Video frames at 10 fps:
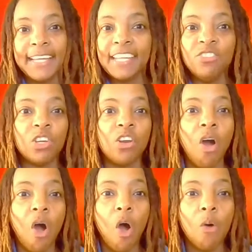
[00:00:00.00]
Again, you
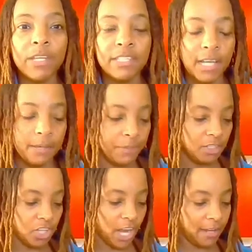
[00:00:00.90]
can always type in
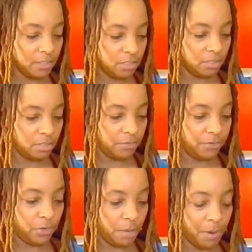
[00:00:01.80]
the chat
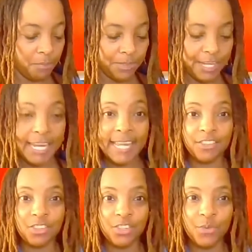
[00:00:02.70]
if you come up with an
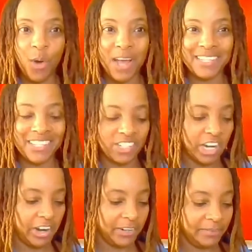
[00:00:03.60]
answer you want to
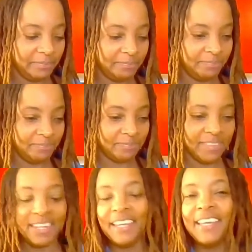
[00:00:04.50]
share.
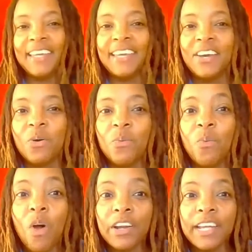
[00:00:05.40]

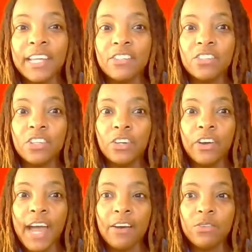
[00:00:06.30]
Water gets to
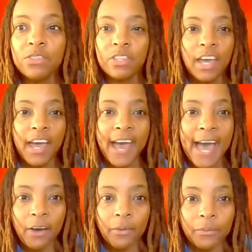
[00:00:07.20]
your house?
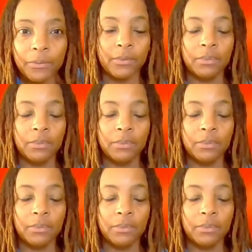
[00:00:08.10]
How?